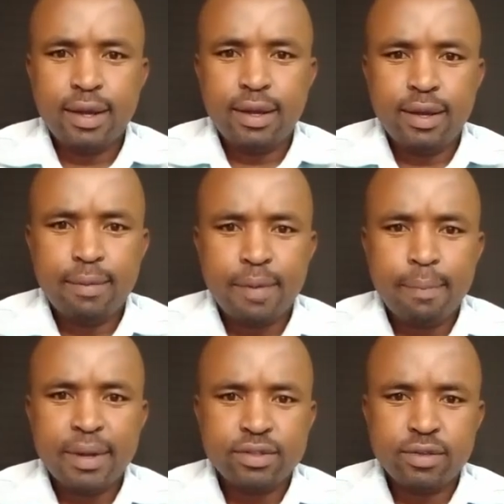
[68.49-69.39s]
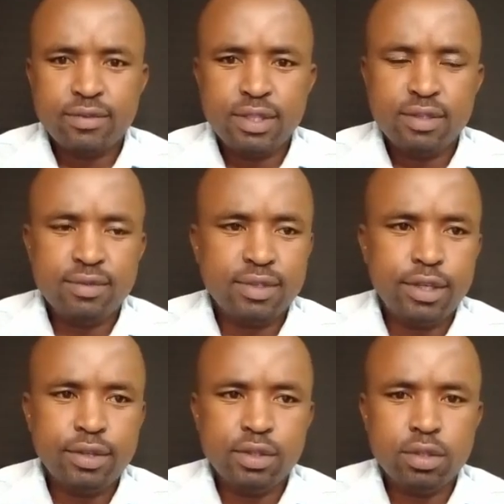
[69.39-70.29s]
and the purpose of this
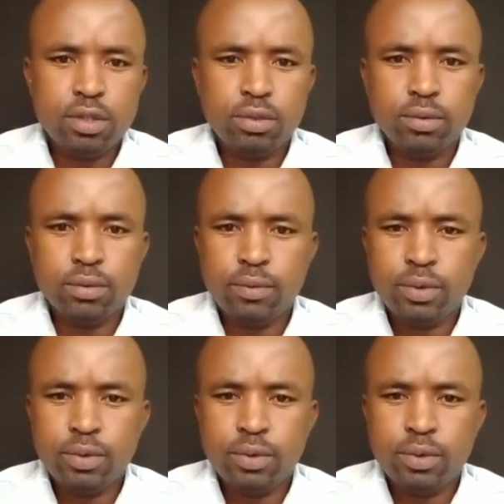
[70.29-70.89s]
video is to